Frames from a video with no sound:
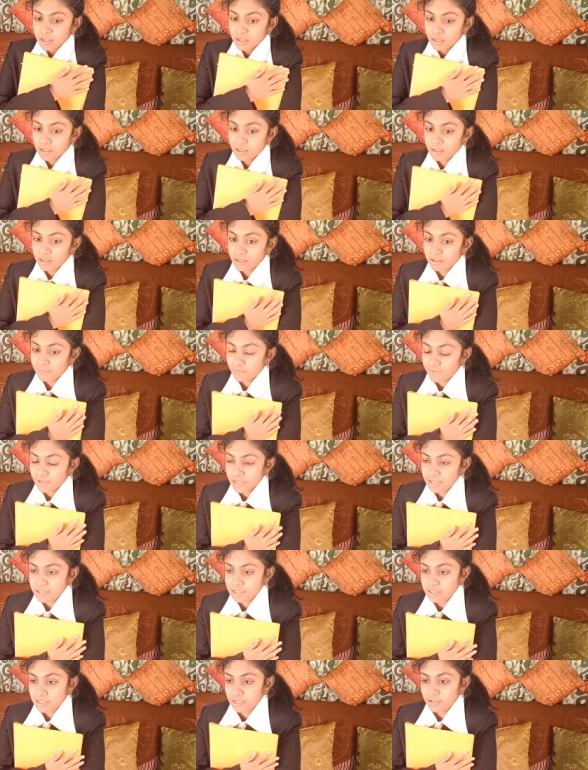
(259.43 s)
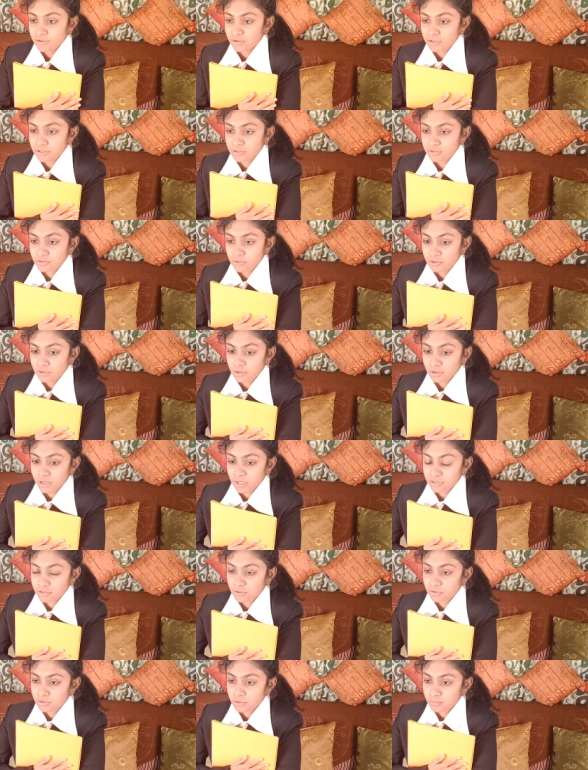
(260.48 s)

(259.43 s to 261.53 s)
The third mistake people make is